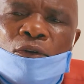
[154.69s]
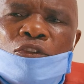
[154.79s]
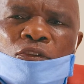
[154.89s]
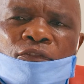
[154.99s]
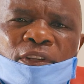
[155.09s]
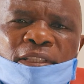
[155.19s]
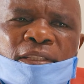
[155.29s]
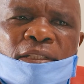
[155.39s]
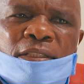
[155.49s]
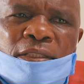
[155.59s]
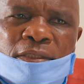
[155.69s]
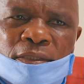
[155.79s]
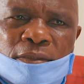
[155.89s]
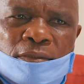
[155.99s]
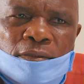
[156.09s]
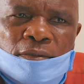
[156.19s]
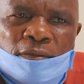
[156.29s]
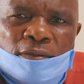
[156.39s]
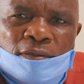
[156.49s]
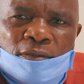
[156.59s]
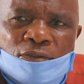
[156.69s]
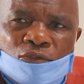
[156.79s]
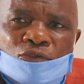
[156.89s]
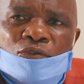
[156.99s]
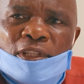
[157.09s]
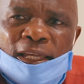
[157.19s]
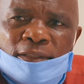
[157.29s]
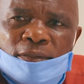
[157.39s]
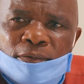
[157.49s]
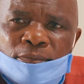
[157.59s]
a lot of restrictions to do that.